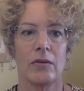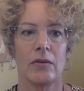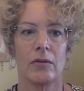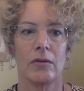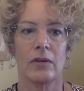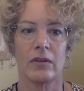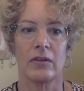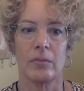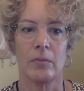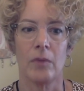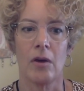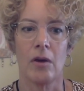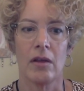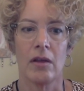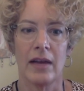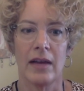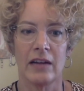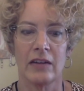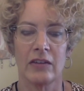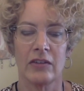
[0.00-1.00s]
or a
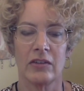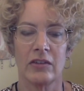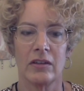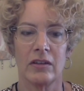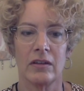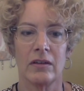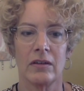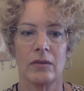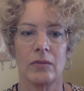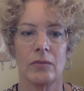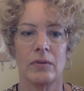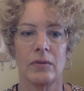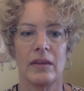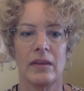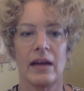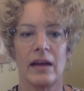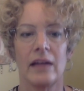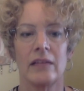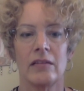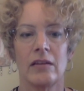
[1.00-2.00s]
small action where
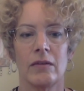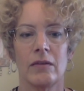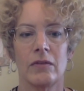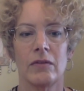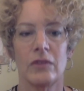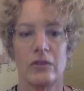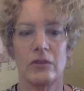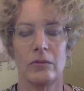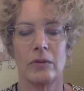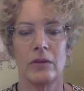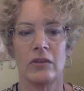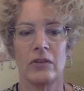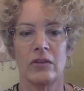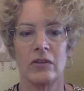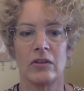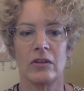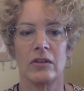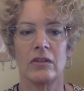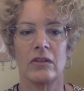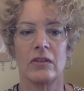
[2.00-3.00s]
that tough
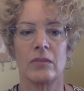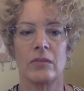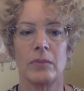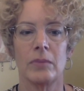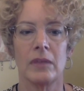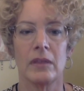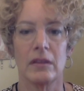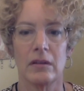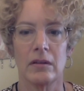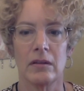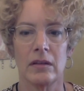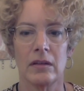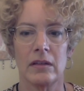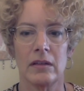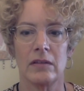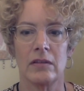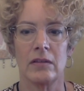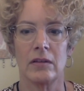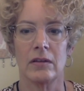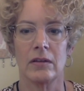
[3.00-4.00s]
situation could just be a little
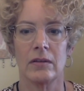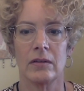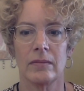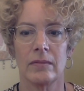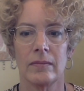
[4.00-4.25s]
easier.